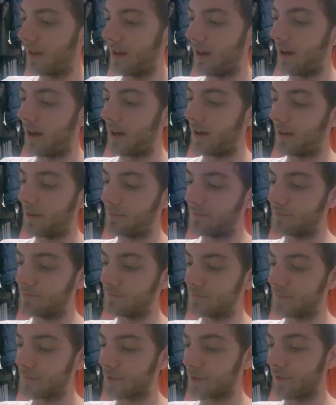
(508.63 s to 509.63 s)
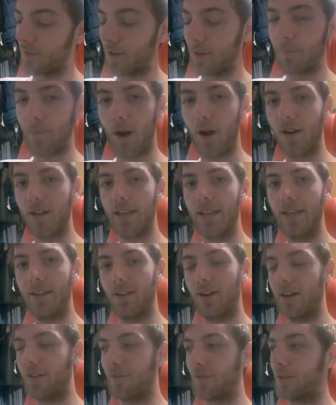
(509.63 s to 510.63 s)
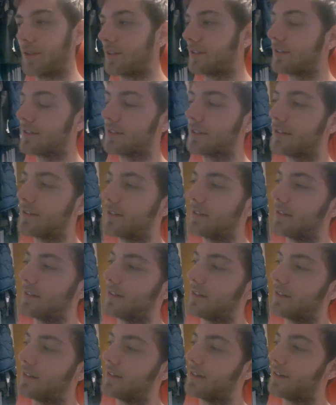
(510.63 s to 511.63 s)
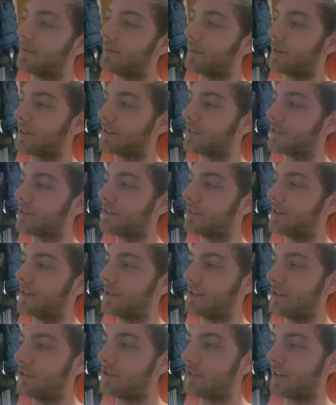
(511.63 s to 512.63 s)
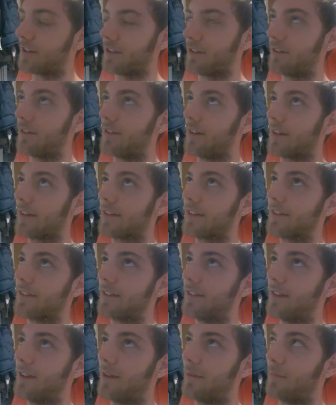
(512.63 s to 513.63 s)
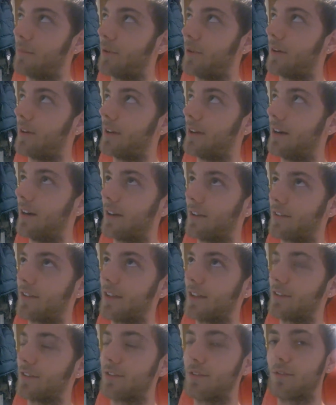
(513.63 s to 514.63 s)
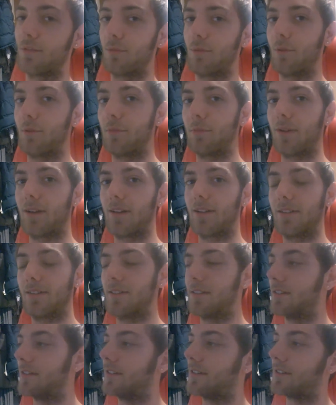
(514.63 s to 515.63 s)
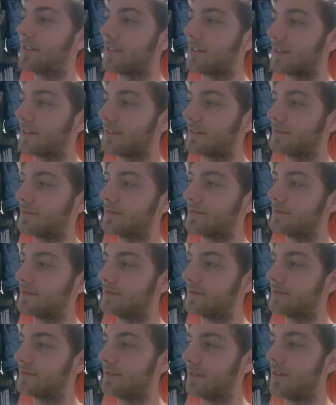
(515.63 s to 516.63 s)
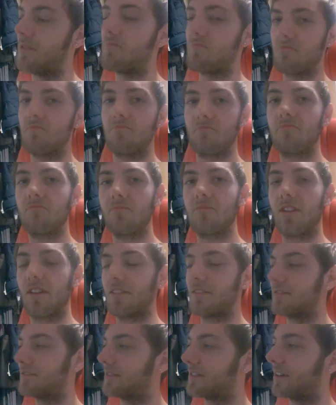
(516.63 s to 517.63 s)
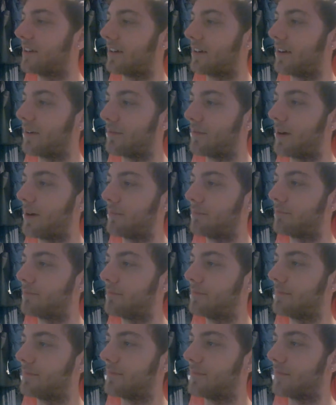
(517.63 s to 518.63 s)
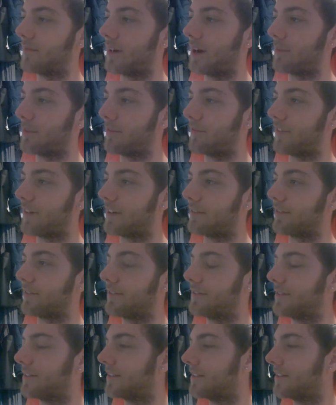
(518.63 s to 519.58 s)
Got a very punky kind of voice, which usually I don't like, but I think it suits what we play. So, yeah, no, I'm in favour.